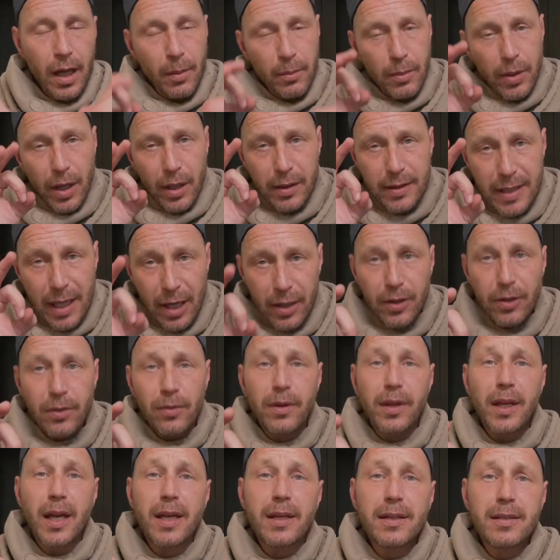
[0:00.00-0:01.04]
But I'll tell you
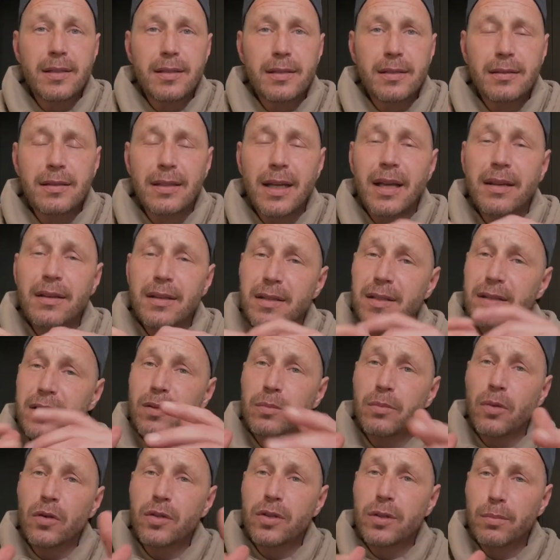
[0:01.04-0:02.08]
this, and this is
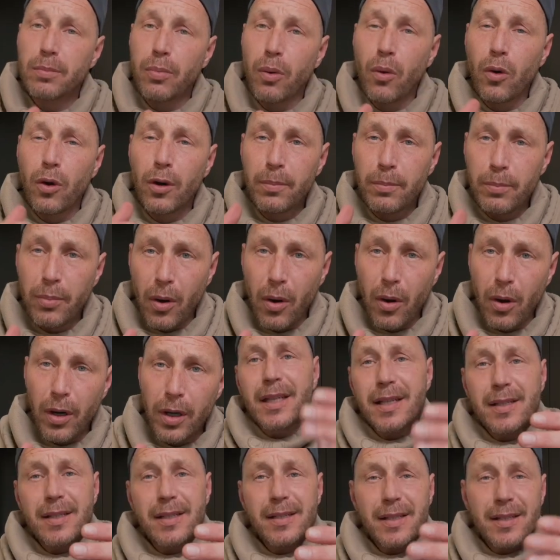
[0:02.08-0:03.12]
the most important part.
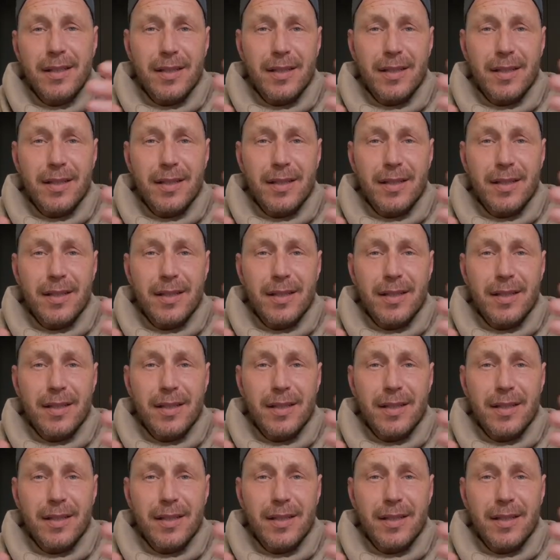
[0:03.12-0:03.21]
This is a